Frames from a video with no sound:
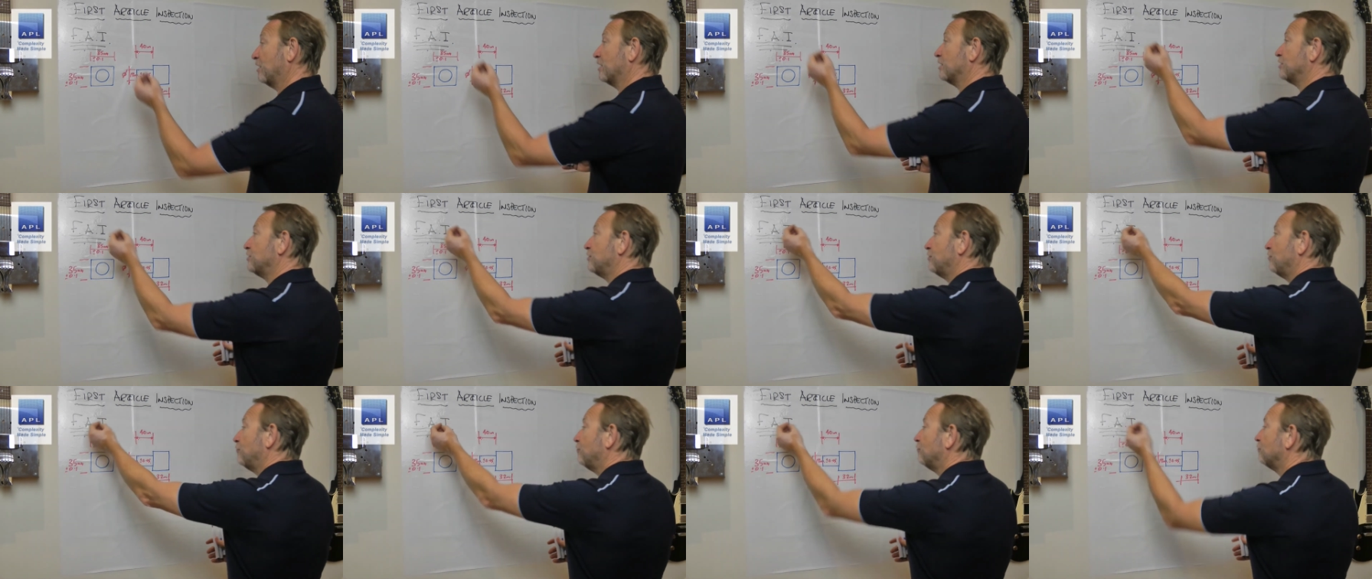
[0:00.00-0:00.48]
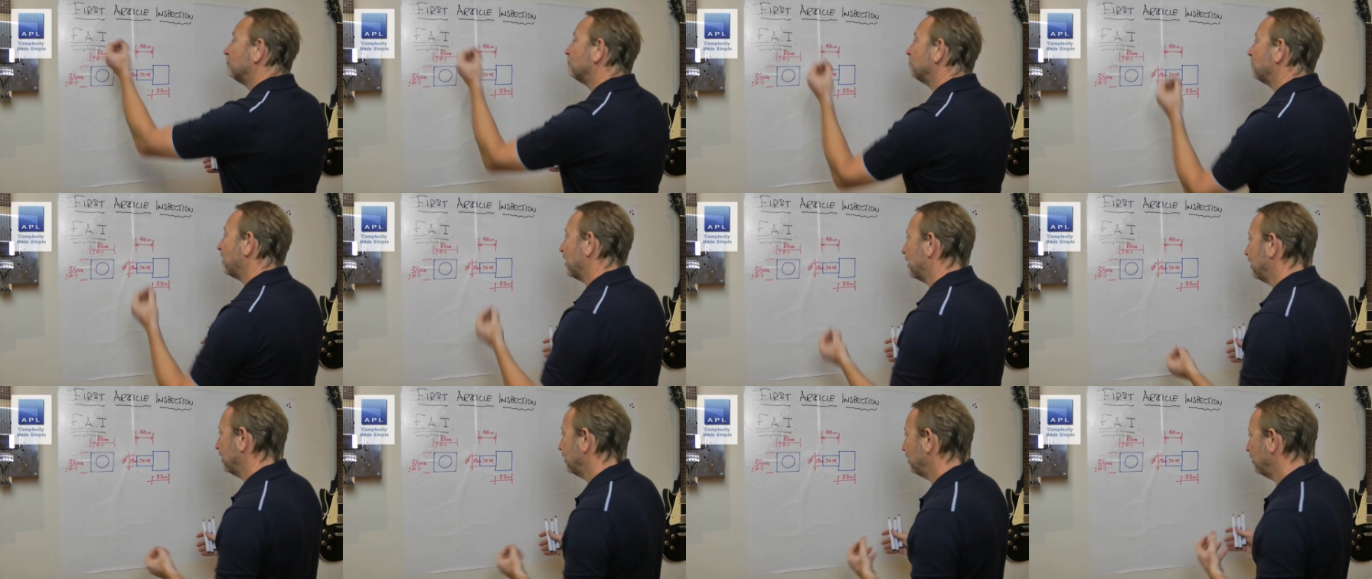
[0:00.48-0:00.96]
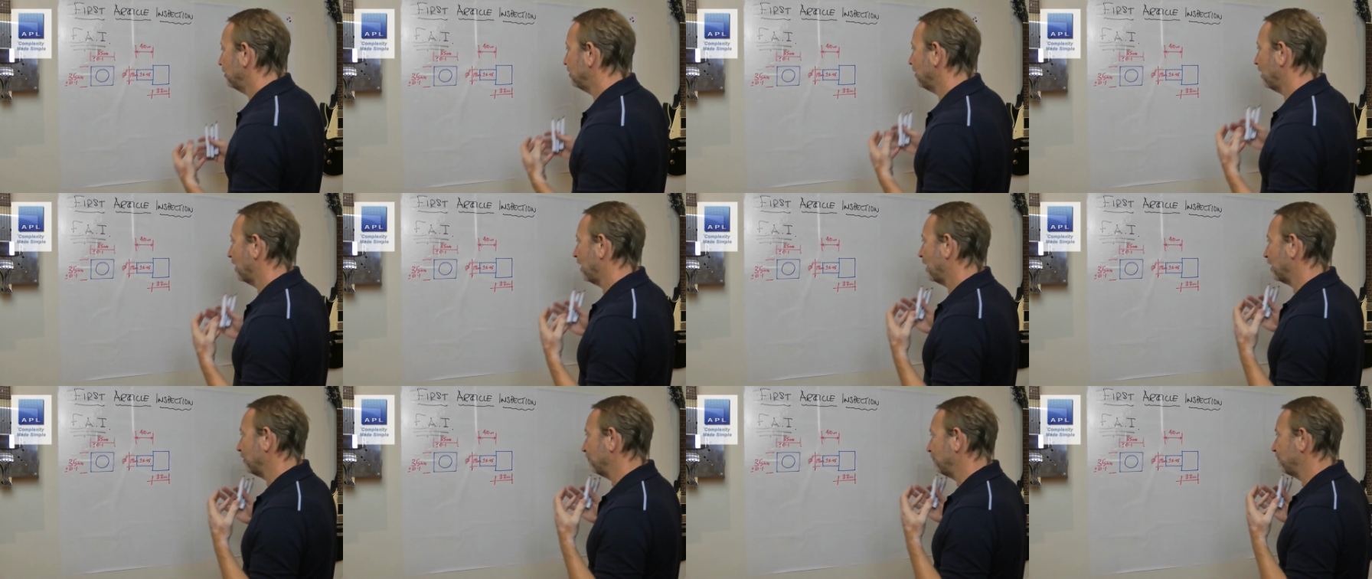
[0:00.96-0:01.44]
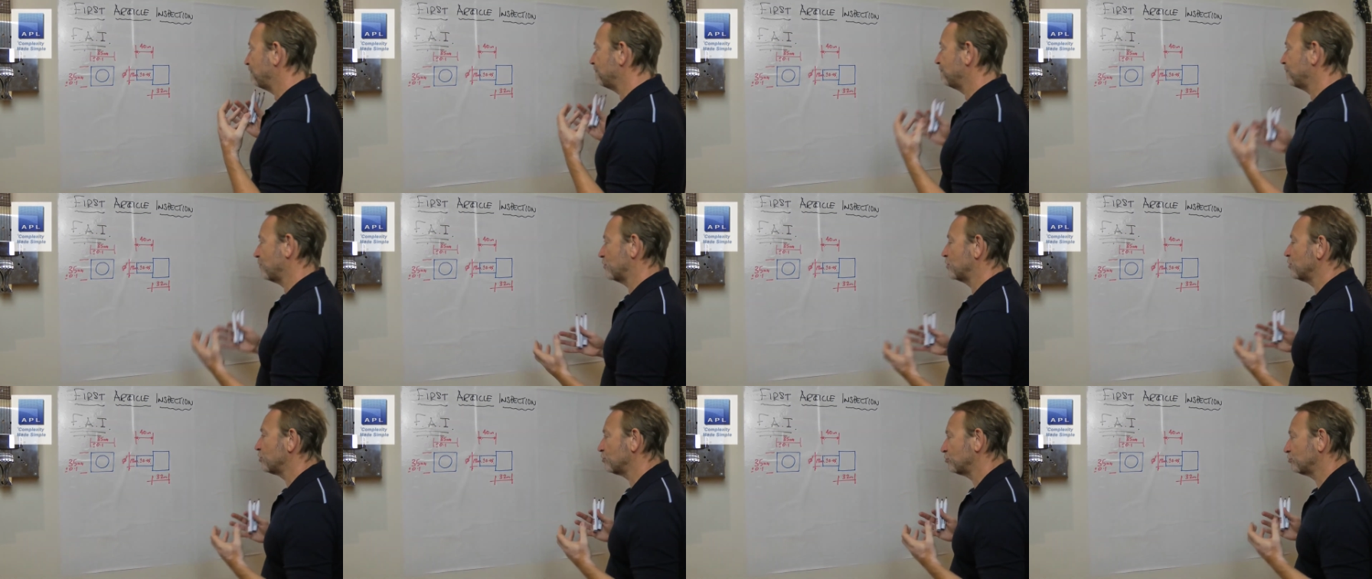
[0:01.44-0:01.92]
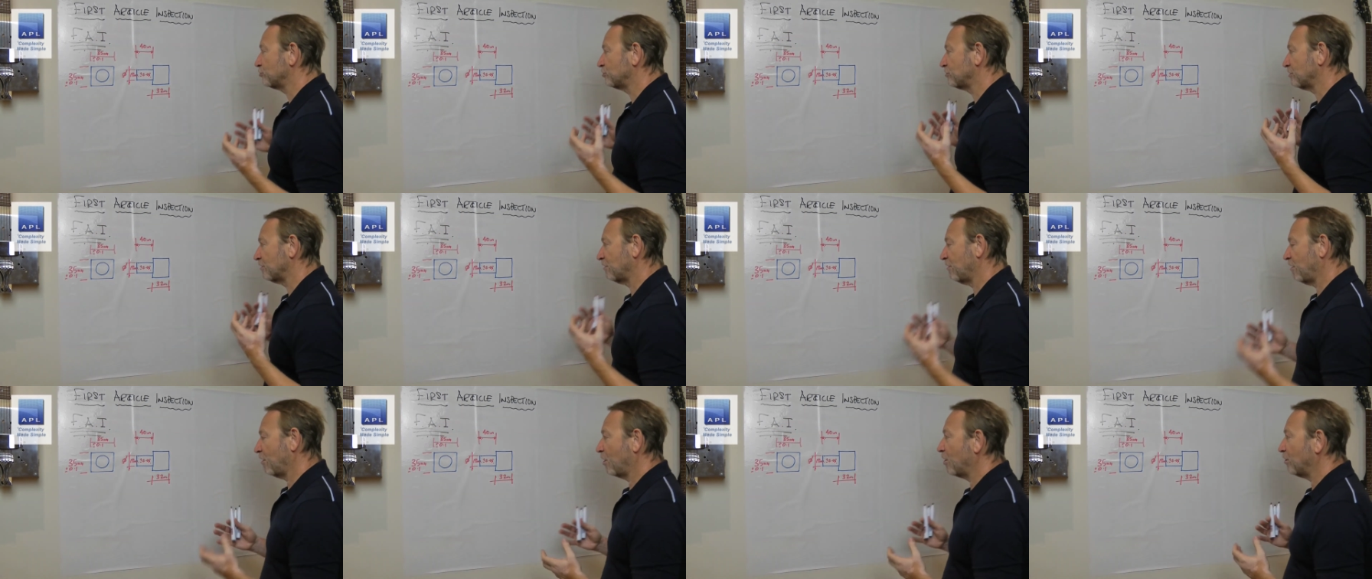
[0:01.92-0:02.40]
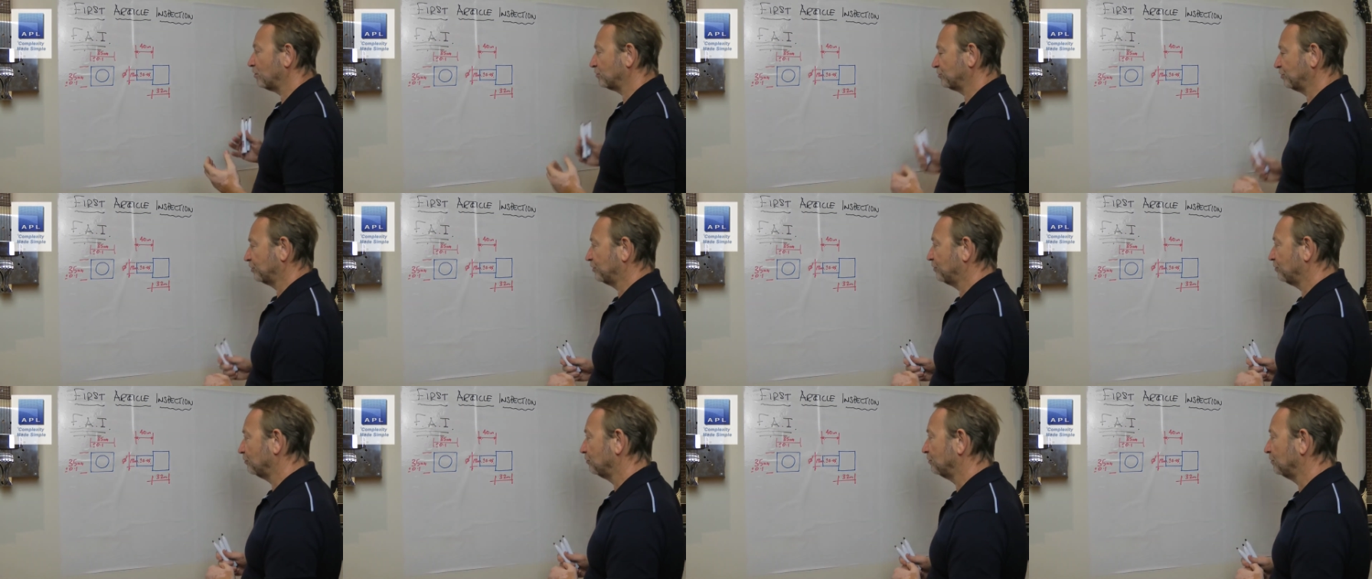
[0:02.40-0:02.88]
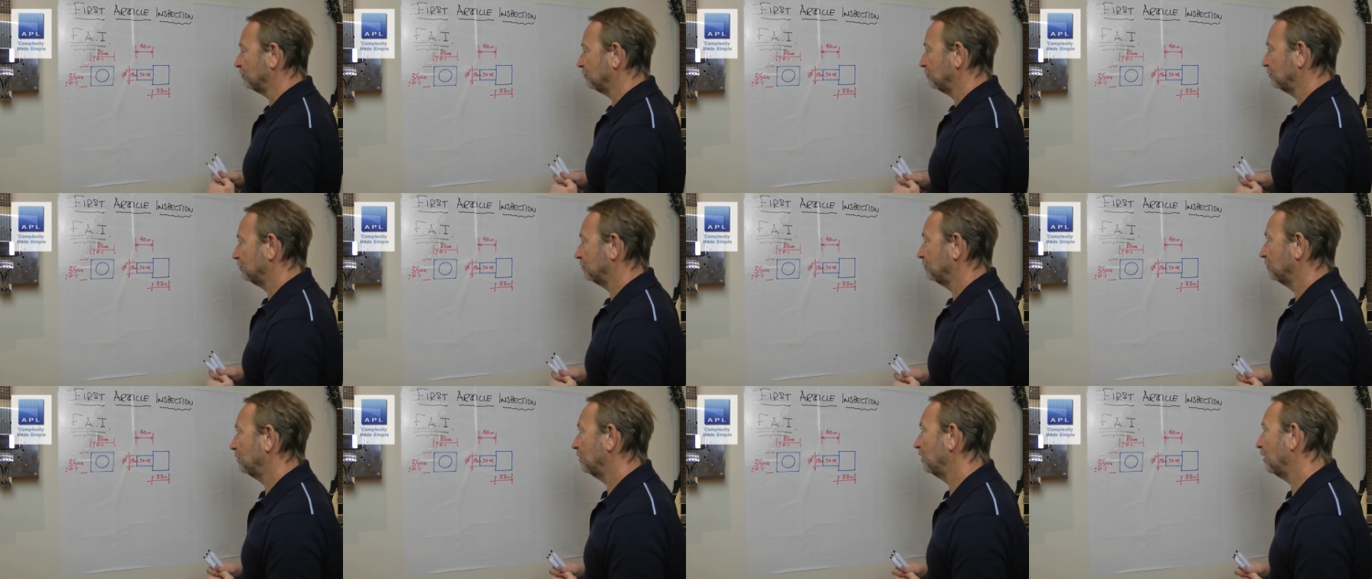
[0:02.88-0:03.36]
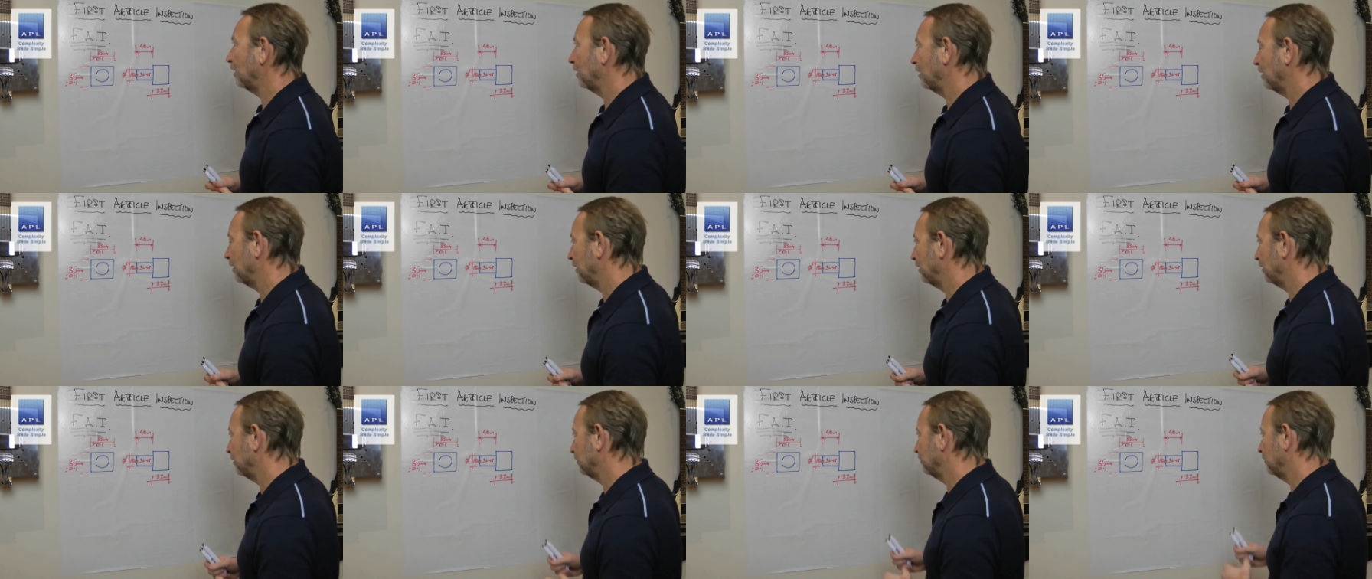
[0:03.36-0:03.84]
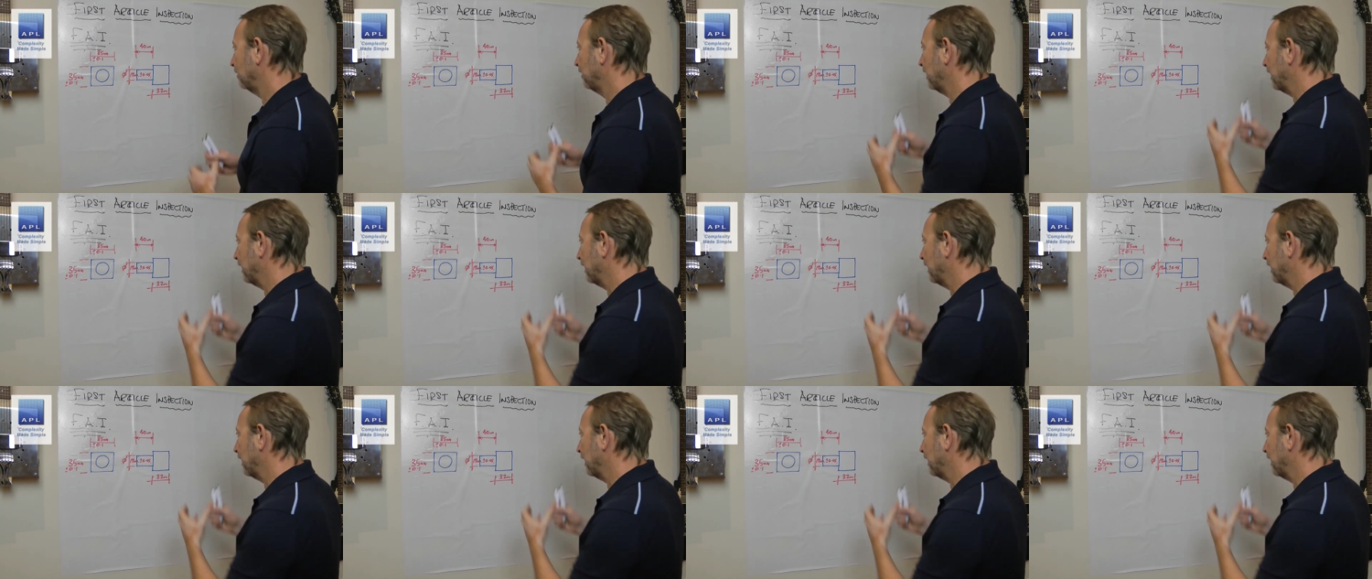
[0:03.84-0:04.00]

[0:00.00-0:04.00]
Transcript: and you've made a first article uh,